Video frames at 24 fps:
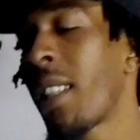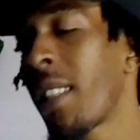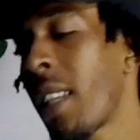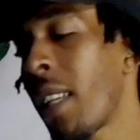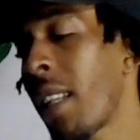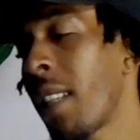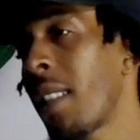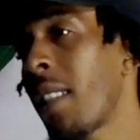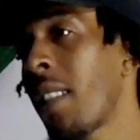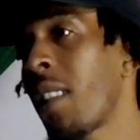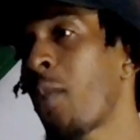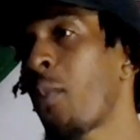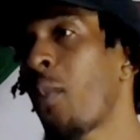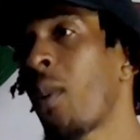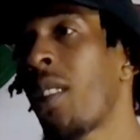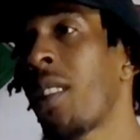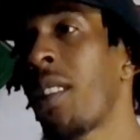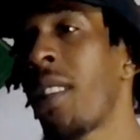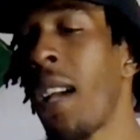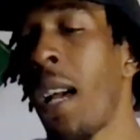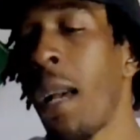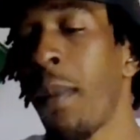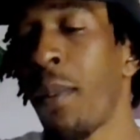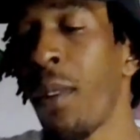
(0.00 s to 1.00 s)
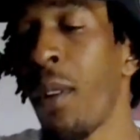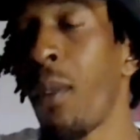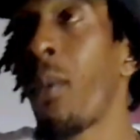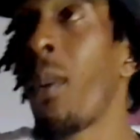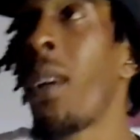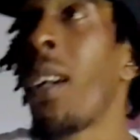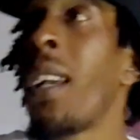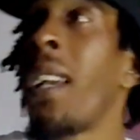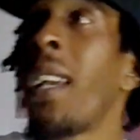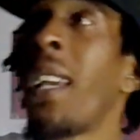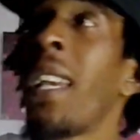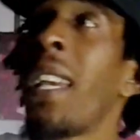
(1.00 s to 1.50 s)
Let's get into this one time.
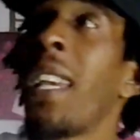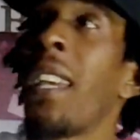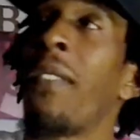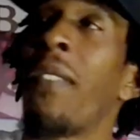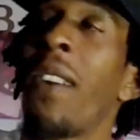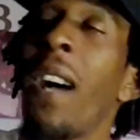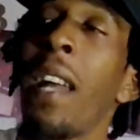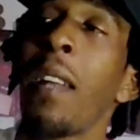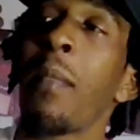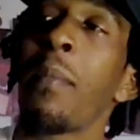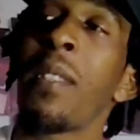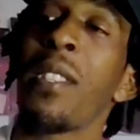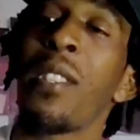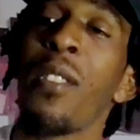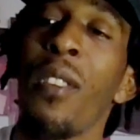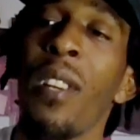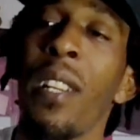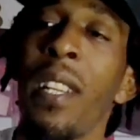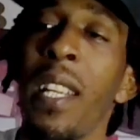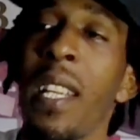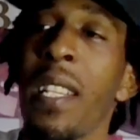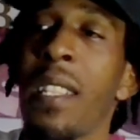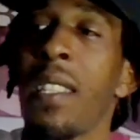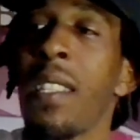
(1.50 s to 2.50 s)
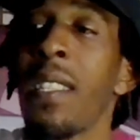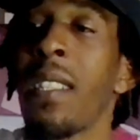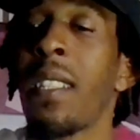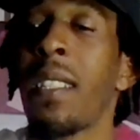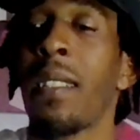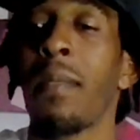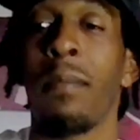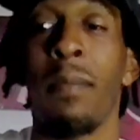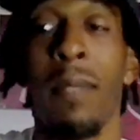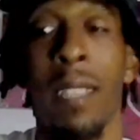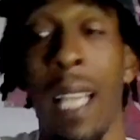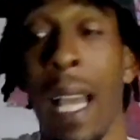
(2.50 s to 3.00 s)
So if Adam is on this, this
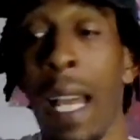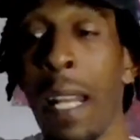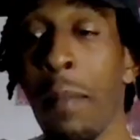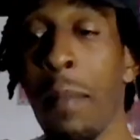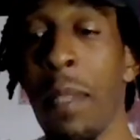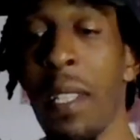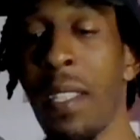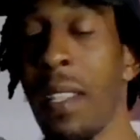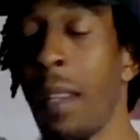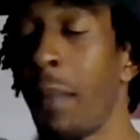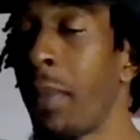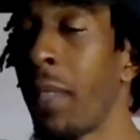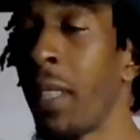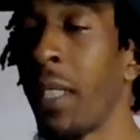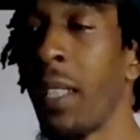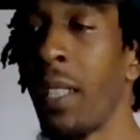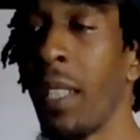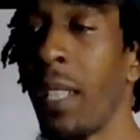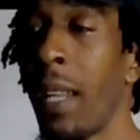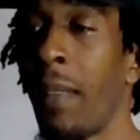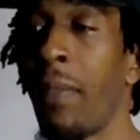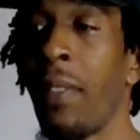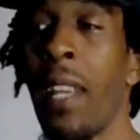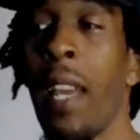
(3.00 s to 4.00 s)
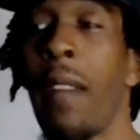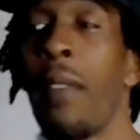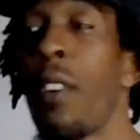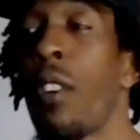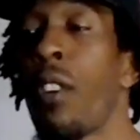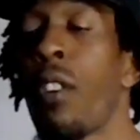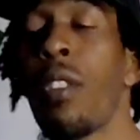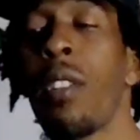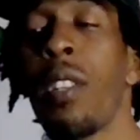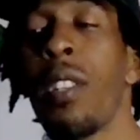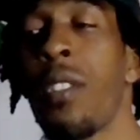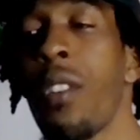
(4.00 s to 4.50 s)
got to be something good. I've
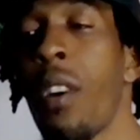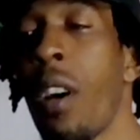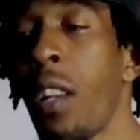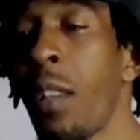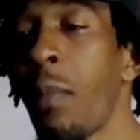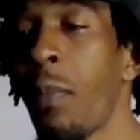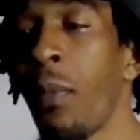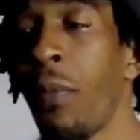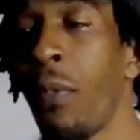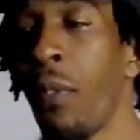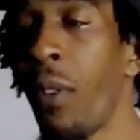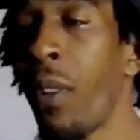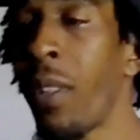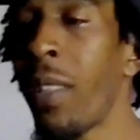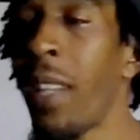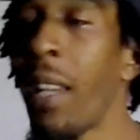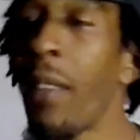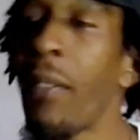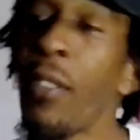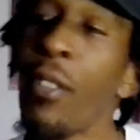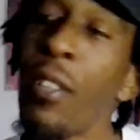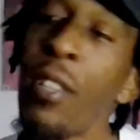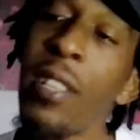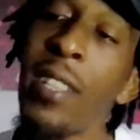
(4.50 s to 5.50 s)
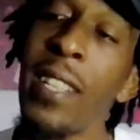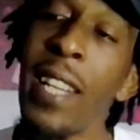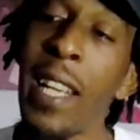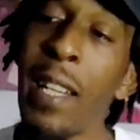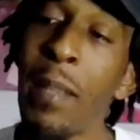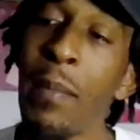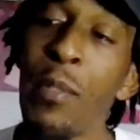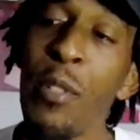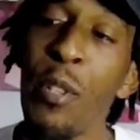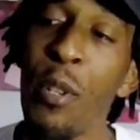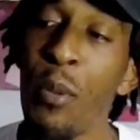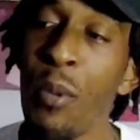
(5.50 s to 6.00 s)
never heard this artist before. I never heard
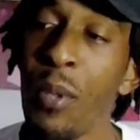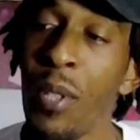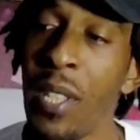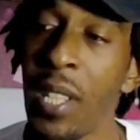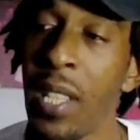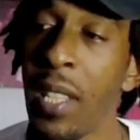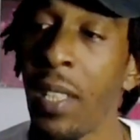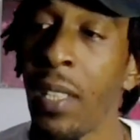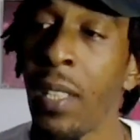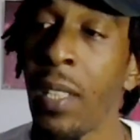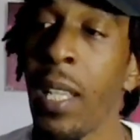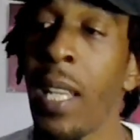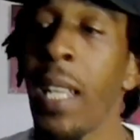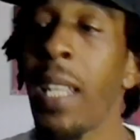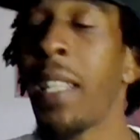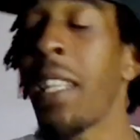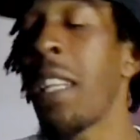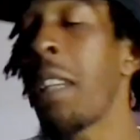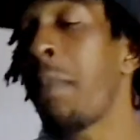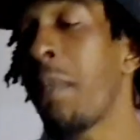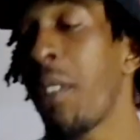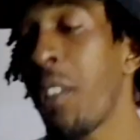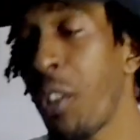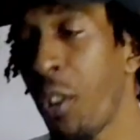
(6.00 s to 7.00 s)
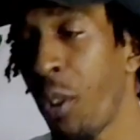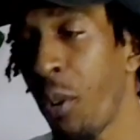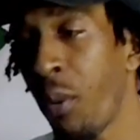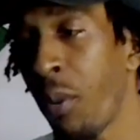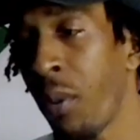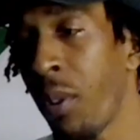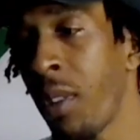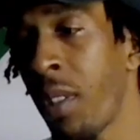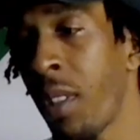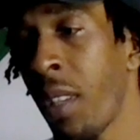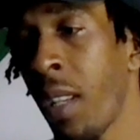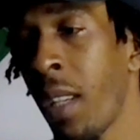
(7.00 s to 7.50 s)
Denim Jones either. Demun
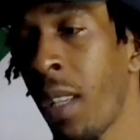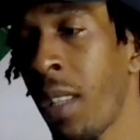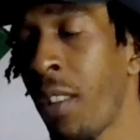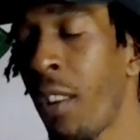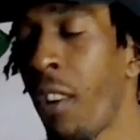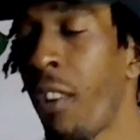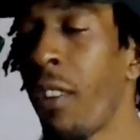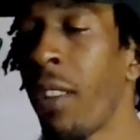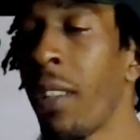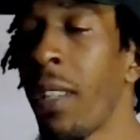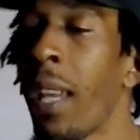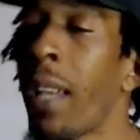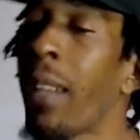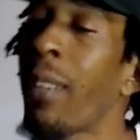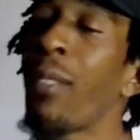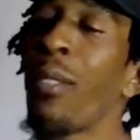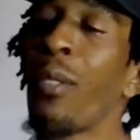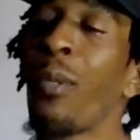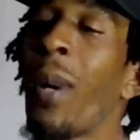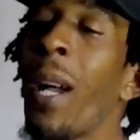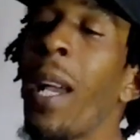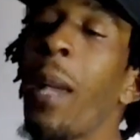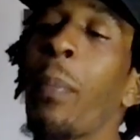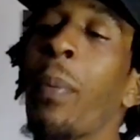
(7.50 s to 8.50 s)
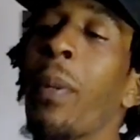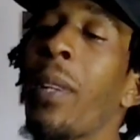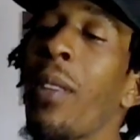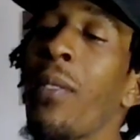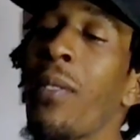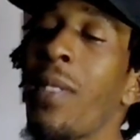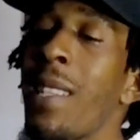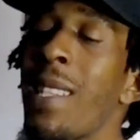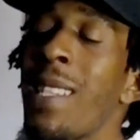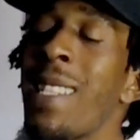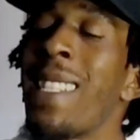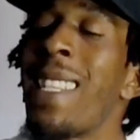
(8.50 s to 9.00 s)
Jones. Sorry, I don't know why I
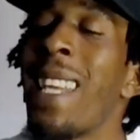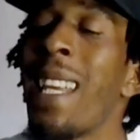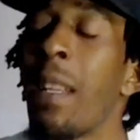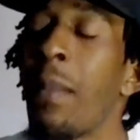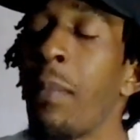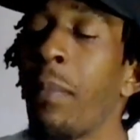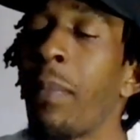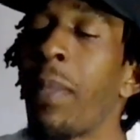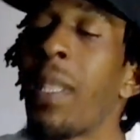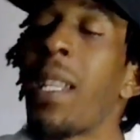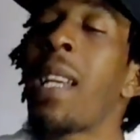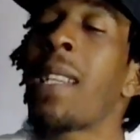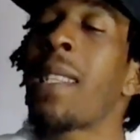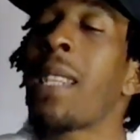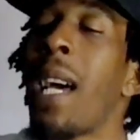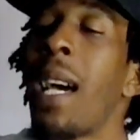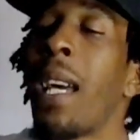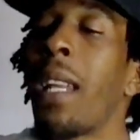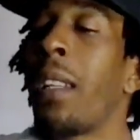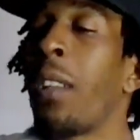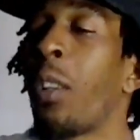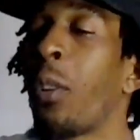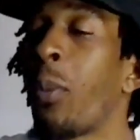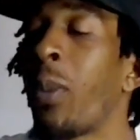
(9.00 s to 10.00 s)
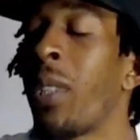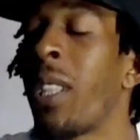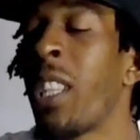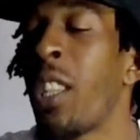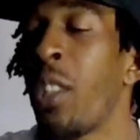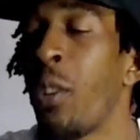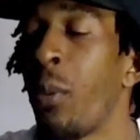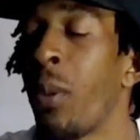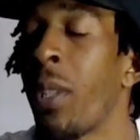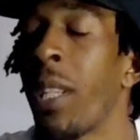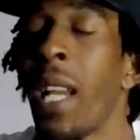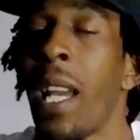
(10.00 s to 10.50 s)
pronounce it as Denim, but that's how I look with
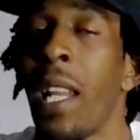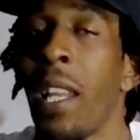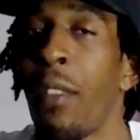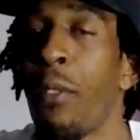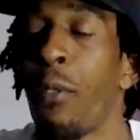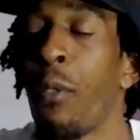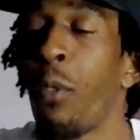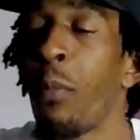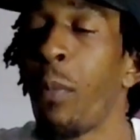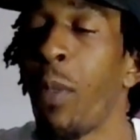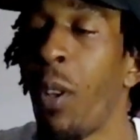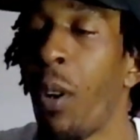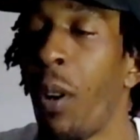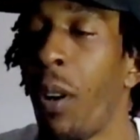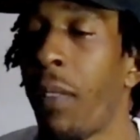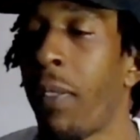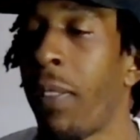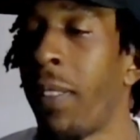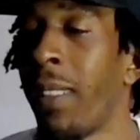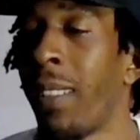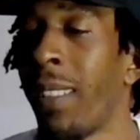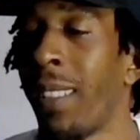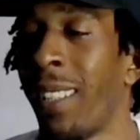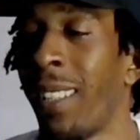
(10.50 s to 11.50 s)
the U. Kind of throwing me off.